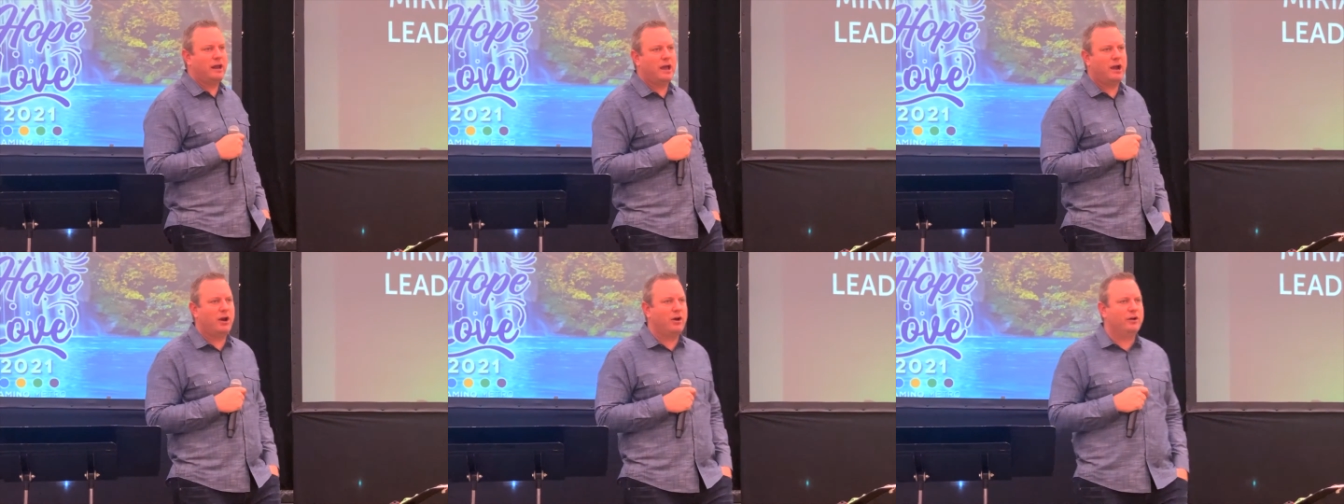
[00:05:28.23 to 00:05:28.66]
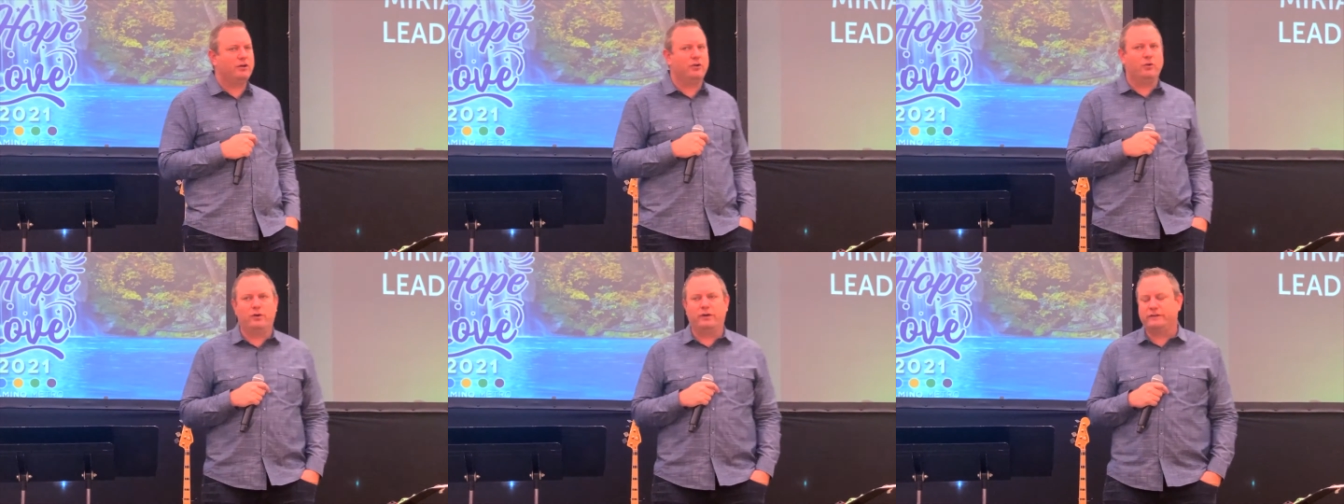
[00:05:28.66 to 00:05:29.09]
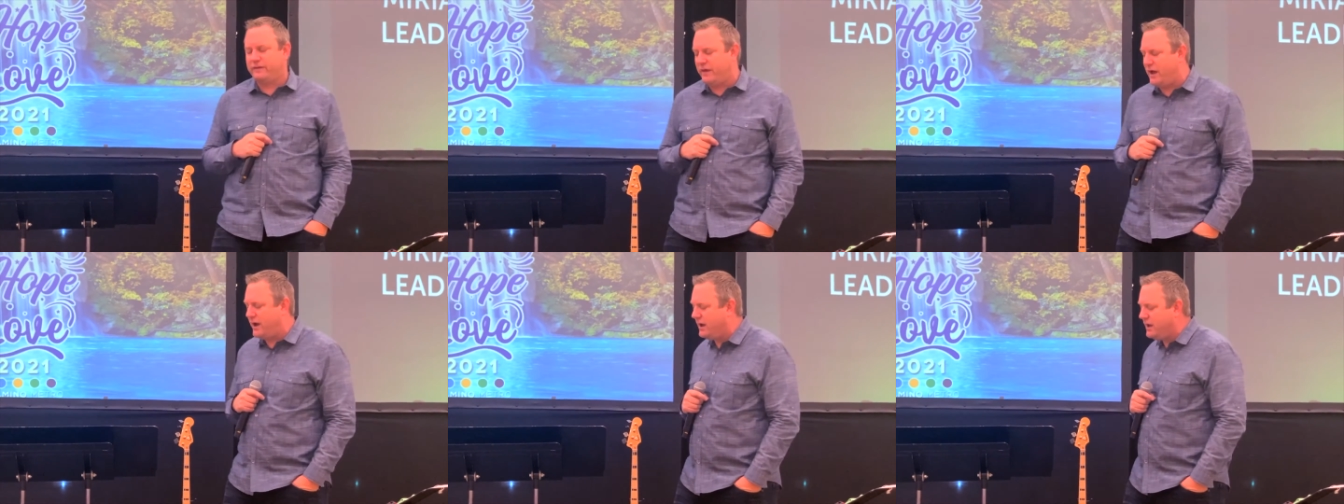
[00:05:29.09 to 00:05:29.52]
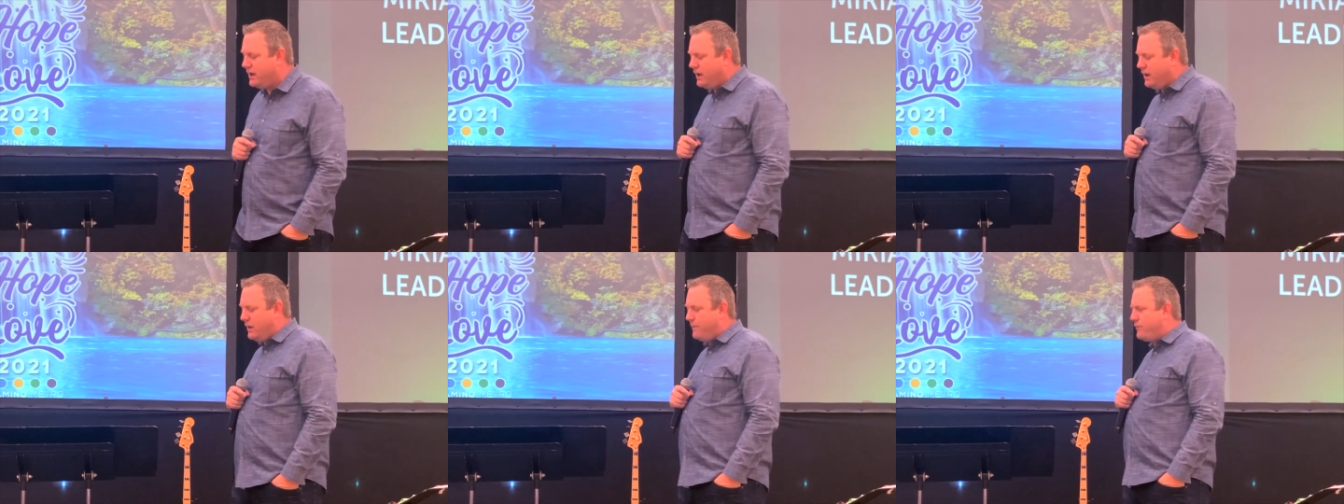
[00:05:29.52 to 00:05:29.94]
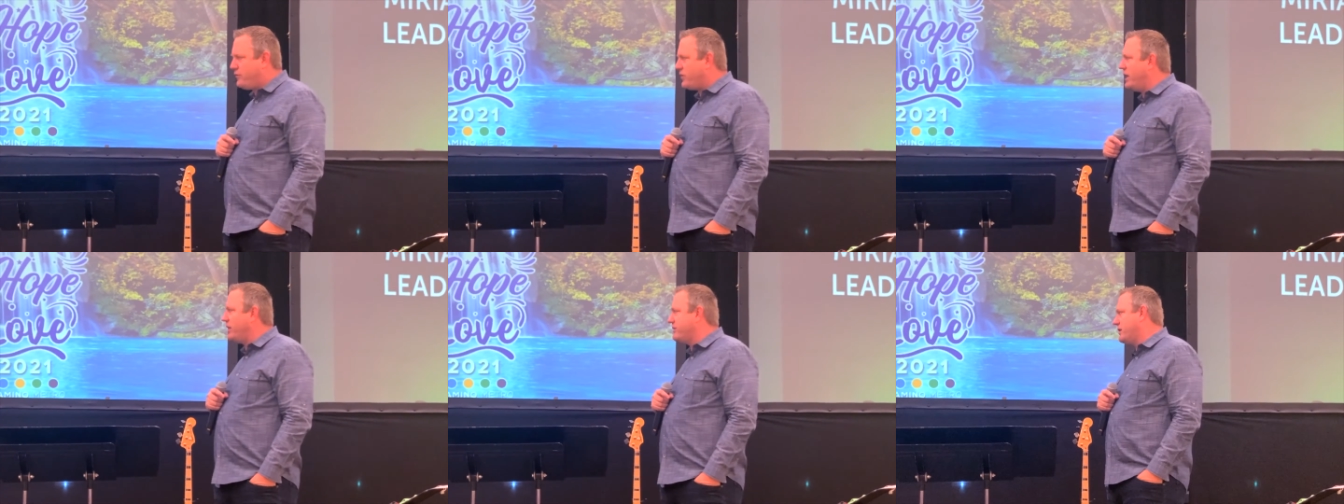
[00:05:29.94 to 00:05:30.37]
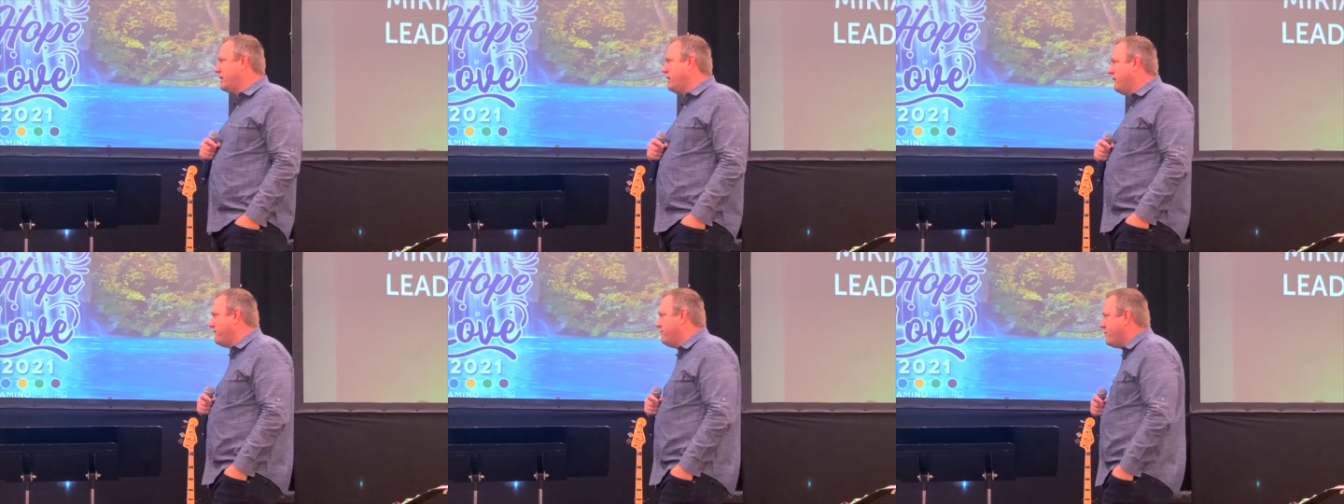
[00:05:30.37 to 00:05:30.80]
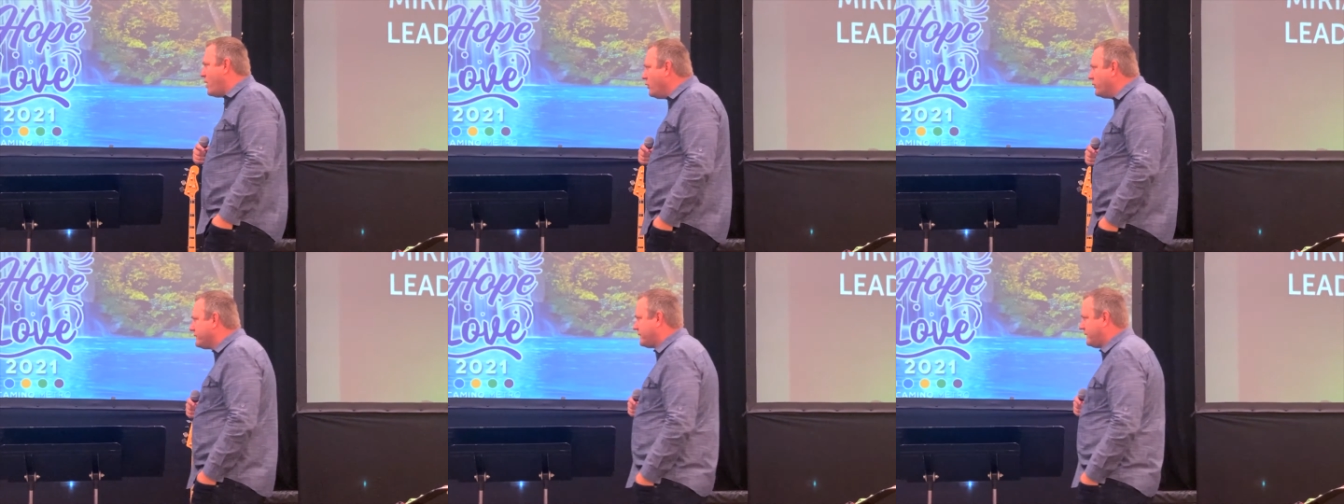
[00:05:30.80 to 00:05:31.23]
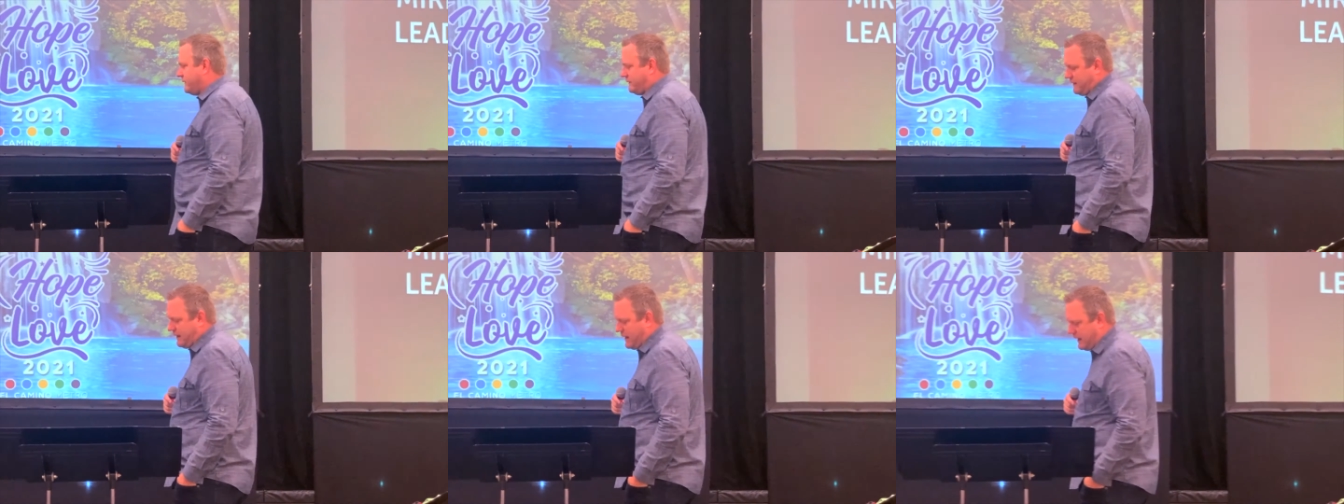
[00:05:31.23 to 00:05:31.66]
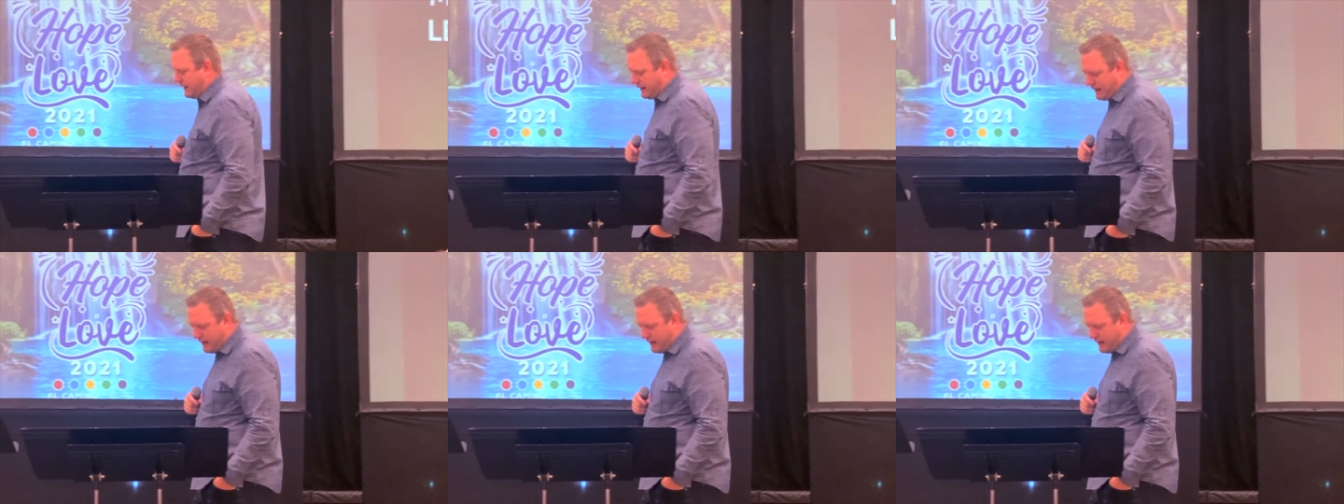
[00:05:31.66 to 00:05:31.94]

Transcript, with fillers: Aaron, who was the brother of Moses and,